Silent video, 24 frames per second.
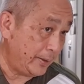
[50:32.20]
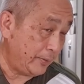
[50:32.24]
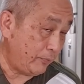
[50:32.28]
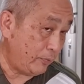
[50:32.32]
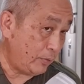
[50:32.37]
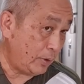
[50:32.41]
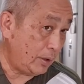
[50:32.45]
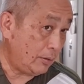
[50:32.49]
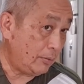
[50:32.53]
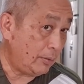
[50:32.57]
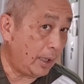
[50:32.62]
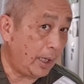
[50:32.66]

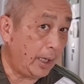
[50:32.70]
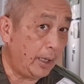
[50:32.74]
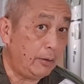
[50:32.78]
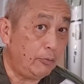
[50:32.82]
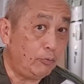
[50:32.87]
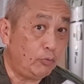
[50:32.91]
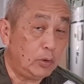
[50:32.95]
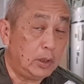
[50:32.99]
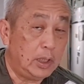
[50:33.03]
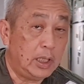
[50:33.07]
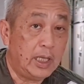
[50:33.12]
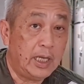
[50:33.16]
Well, I
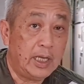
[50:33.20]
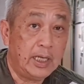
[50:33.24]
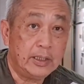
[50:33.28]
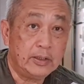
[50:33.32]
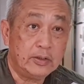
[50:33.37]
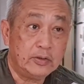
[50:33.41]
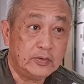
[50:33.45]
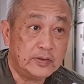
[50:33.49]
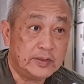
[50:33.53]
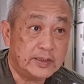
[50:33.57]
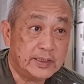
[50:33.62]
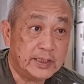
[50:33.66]
would
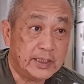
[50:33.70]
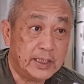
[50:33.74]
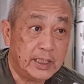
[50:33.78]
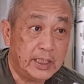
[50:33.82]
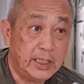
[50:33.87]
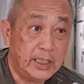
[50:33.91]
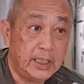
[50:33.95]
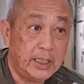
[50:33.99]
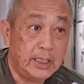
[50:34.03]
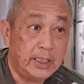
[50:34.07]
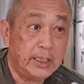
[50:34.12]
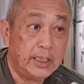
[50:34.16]
like to
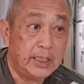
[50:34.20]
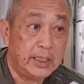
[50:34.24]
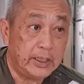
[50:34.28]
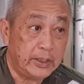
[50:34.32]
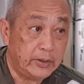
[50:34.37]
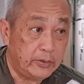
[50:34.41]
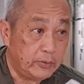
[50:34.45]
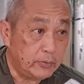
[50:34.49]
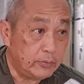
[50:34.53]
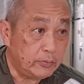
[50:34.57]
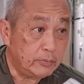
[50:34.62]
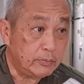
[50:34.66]
say, you
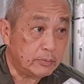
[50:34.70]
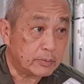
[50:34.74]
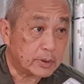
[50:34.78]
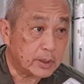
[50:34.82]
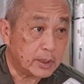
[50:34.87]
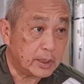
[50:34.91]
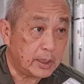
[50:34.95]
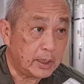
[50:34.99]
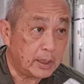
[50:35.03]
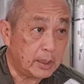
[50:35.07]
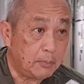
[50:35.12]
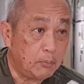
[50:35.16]
know,
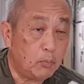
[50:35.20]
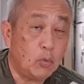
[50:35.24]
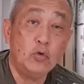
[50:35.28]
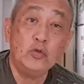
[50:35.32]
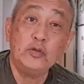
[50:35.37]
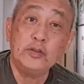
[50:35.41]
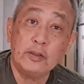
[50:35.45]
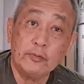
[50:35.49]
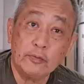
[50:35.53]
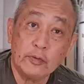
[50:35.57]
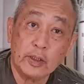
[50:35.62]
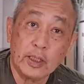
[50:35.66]

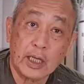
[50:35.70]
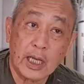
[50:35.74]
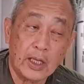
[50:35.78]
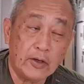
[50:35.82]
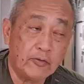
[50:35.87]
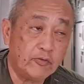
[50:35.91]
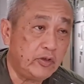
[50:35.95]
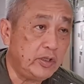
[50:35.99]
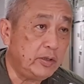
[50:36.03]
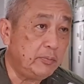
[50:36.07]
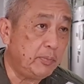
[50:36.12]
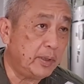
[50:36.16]
most of the
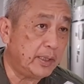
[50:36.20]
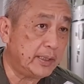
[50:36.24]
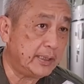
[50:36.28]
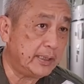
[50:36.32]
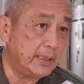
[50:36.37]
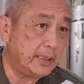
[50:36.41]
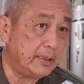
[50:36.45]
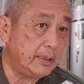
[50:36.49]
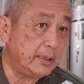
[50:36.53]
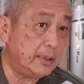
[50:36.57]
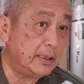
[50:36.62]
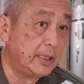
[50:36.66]
country, but
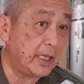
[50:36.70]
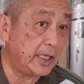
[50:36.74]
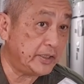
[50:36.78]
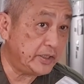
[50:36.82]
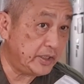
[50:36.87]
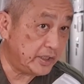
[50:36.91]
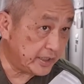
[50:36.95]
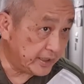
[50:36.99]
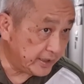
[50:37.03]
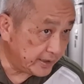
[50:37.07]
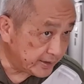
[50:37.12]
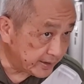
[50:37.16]

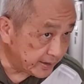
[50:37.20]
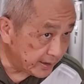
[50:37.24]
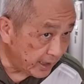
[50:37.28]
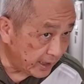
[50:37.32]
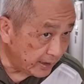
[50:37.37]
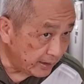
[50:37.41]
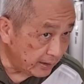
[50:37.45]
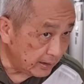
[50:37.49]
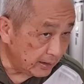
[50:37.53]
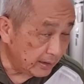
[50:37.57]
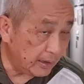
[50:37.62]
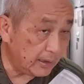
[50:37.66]

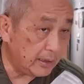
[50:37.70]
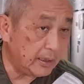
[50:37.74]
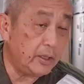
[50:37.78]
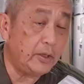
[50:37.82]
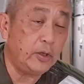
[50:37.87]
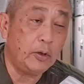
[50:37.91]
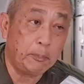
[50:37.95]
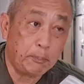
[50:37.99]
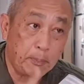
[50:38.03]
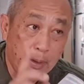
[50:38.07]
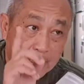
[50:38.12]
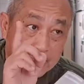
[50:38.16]
Tajikistan,
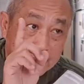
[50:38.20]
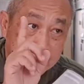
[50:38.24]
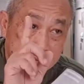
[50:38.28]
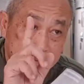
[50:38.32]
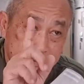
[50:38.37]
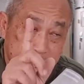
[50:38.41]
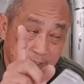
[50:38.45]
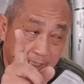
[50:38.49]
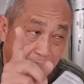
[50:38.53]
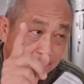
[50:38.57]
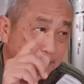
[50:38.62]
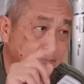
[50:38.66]
no,
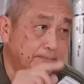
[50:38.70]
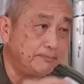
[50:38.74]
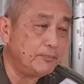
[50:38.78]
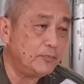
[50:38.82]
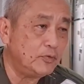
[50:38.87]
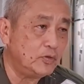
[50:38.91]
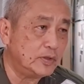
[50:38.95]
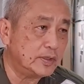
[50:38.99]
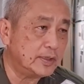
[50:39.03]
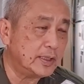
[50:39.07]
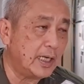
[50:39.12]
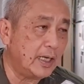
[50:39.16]
Pakistan
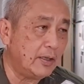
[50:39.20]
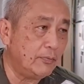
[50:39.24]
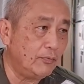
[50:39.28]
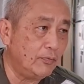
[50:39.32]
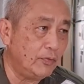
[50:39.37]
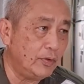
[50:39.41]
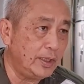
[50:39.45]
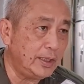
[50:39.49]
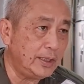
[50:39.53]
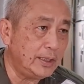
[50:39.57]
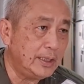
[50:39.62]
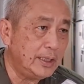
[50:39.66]
to start
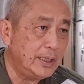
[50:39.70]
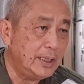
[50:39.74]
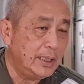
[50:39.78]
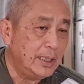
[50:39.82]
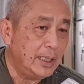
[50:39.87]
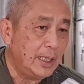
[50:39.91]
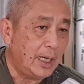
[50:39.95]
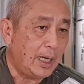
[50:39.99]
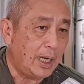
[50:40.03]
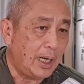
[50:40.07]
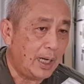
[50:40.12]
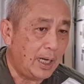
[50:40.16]
with.
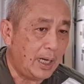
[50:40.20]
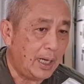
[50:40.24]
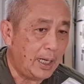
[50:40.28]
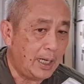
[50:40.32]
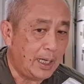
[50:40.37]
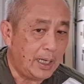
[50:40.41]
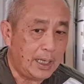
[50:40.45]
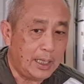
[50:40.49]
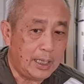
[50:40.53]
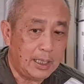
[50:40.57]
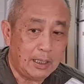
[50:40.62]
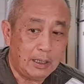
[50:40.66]

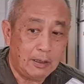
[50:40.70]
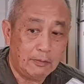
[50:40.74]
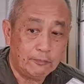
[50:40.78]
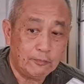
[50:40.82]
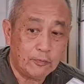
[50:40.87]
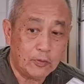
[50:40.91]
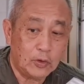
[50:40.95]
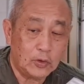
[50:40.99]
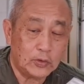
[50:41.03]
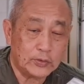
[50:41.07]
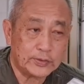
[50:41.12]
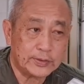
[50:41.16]
Of
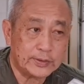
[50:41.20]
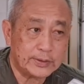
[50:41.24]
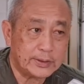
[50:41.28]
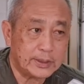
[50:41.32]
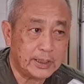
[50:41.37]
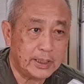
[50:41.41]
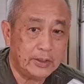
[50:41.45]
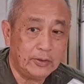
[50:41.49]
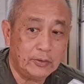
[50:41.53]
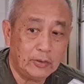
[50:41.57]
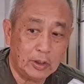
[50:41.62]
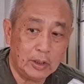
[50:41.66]
course,
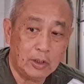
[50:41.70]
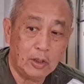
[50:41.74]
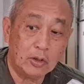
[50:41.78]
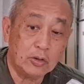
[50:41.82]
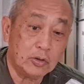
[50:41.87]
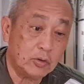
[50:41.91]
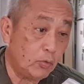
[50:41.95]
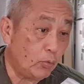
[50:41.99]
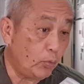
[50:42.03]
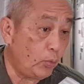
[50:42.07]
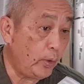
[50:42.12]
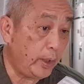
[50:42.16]
you know,
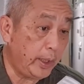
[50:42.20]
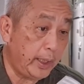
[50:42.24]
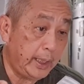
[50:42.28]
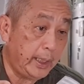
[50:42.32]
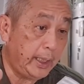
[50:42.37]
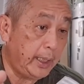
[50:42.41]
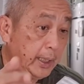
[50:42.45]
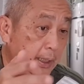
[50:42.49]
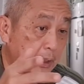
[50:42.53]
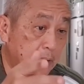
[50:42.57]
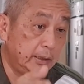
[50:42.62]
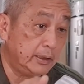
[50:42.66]
along the
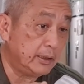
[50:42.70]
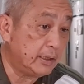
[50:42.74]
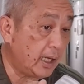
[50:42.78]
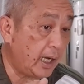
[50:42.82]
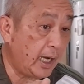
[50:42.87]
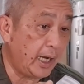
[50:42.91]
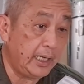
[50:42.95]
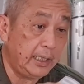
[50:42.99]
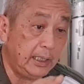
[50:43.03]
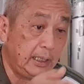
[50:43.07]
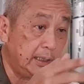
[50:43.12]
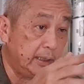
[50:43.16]
way in
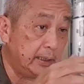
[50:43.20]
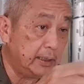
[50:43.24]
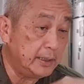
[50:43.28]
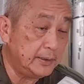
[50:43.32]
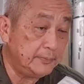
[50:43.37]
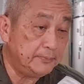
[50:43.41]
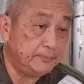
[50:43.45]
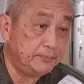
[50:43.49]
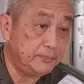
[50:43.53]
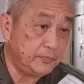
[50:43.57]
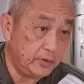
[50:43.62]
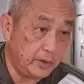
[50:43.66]

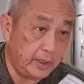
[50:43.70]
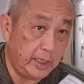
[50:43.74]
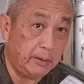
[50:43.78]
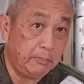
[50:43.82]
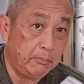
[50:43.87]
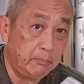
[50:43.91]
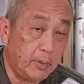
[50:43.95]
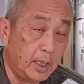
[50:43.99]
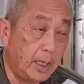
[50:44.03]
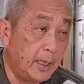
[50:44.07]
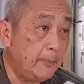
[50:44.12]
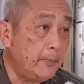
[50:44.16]
Thailand,
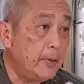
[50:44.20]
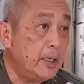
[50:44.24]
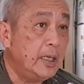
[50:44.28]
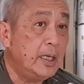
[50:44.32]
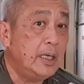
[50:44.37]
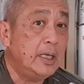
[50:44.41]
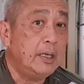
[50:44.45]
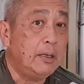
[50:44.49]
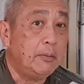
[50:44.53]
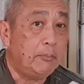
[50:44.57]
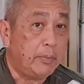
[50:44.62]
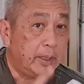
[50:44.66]
Myanmar,
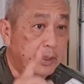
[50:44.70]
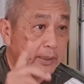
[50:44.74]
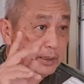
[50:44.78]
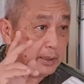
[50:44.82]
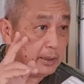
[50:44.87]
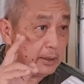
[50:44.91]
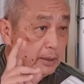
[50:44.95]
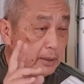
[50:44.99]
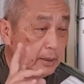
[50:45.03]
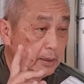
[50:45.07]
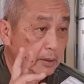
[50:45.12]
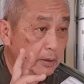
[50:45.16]
but
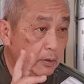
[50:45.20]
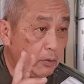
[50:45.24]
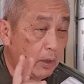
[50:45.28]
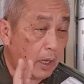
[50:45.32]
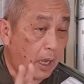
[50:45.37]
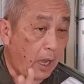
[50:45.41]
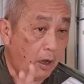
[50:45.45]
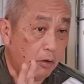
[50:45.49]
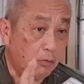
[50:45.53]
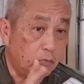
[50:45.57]
the